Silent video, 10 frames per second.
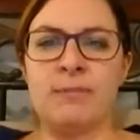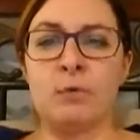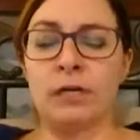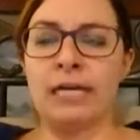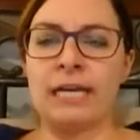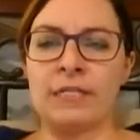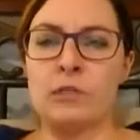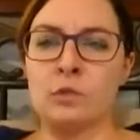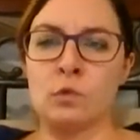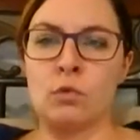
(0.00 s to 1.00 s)
working at
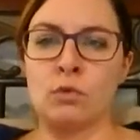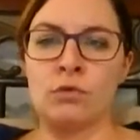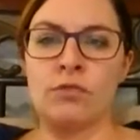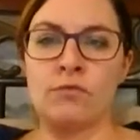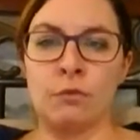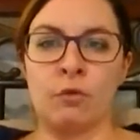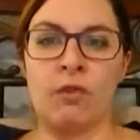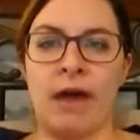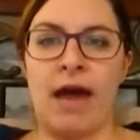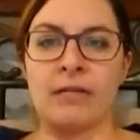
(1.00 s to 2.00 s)
schools for
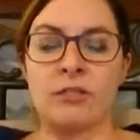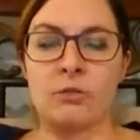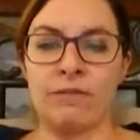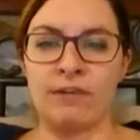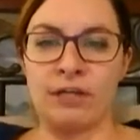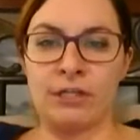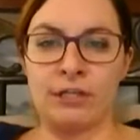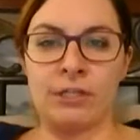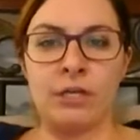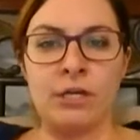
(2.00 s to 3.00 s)
the last 12
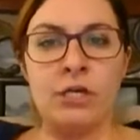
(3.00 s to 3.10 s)
years.